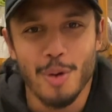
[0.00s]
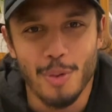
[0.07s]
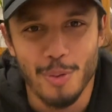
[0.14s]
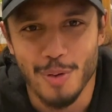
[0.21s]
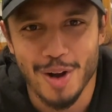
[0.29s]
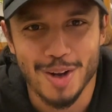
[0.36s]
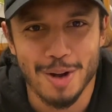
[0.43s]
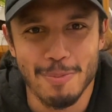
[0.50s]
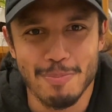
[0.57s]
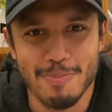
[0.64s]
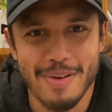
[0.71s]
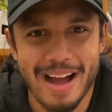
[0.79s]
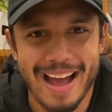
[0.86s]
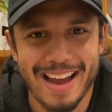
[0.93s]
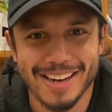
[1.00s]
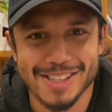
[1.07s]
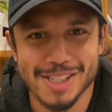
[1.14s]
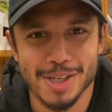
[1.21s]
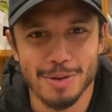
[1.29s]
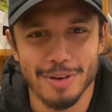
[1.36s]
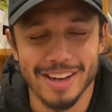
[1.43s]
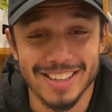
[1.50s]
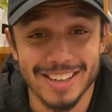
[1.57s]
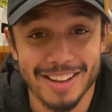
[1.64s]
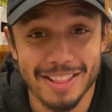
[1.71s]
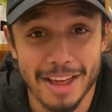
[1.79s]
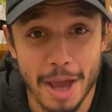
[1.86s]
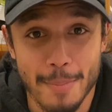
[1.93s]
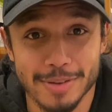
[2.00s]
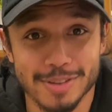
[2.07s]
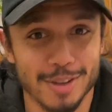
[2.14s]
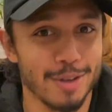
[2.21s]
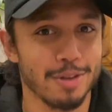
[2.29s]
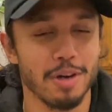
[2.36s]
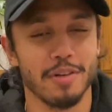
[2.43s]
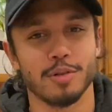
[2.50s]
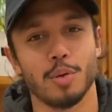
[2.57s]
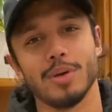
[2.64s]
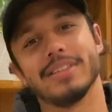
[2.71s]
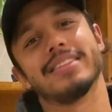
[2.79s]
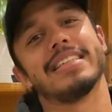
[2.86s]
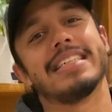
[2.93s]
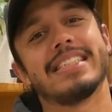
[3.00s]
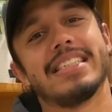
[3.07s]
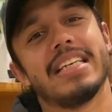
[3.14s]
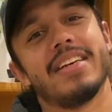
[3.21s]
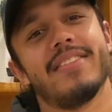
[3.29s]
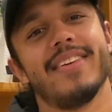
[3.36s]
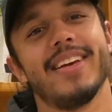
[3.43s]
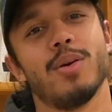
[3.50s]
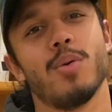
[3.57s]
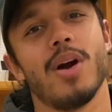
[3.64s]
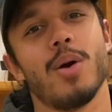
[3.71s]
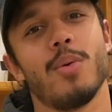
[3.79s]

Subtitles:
Welcome back to another episode of Cuisine TV, where